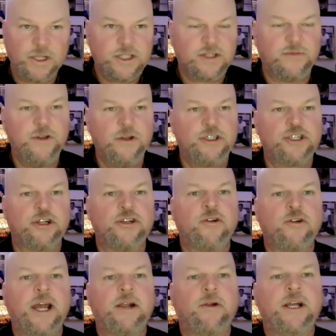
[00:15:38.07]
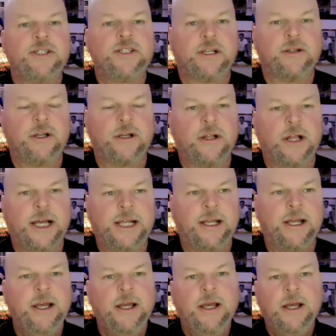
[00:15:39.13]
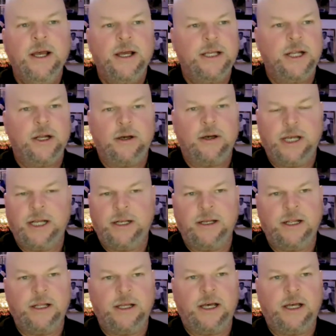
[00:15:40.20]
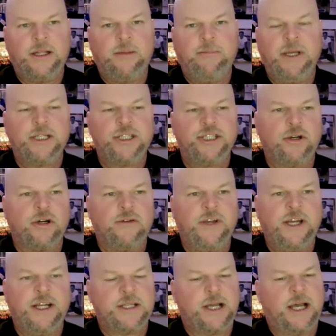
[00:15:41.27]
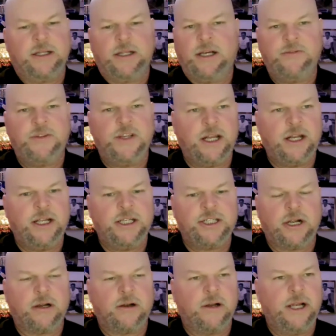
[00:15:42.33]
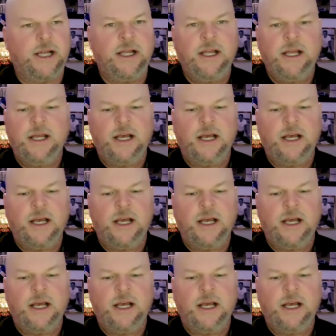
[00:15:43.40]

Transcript: what's the future of drag racing look like, and on the big show events. I love the NHRA.